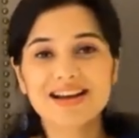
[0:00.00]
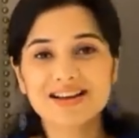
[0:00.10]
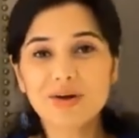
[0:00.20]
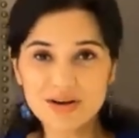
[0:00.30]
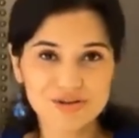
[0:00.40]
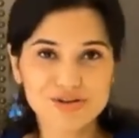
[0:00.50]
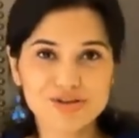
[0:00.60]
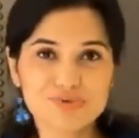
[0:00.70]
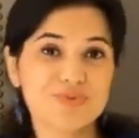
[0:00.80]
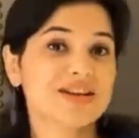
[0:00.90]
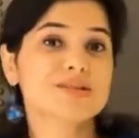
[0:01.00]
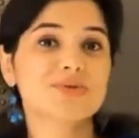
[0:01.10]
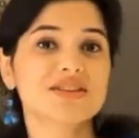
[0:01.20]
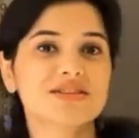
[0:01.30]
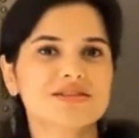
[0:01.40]
College brings
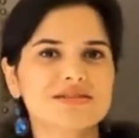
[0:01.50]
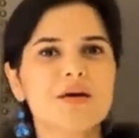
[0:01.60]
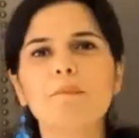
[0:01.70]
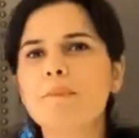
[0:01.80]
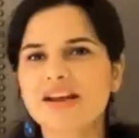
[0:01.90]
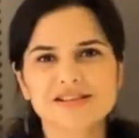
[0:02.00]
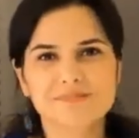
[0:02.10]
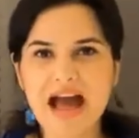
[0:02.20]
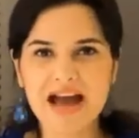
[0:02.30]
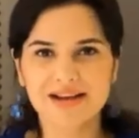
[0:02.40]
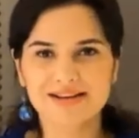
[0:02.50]
with it a mixed bag.